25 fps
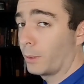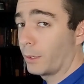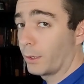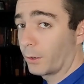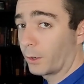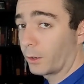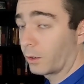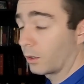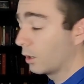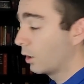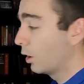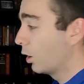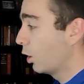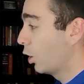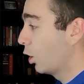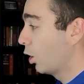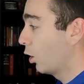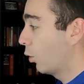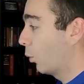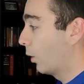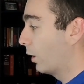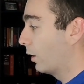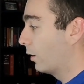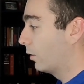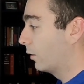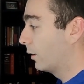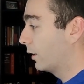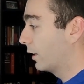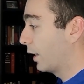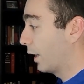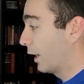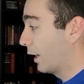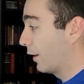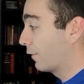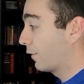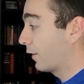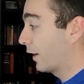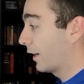here, well,
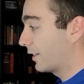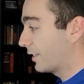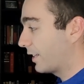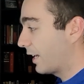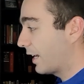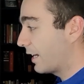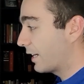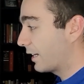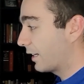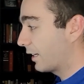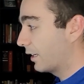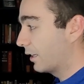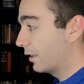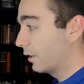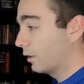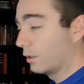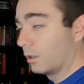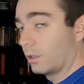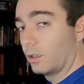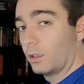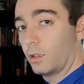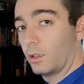if I take it,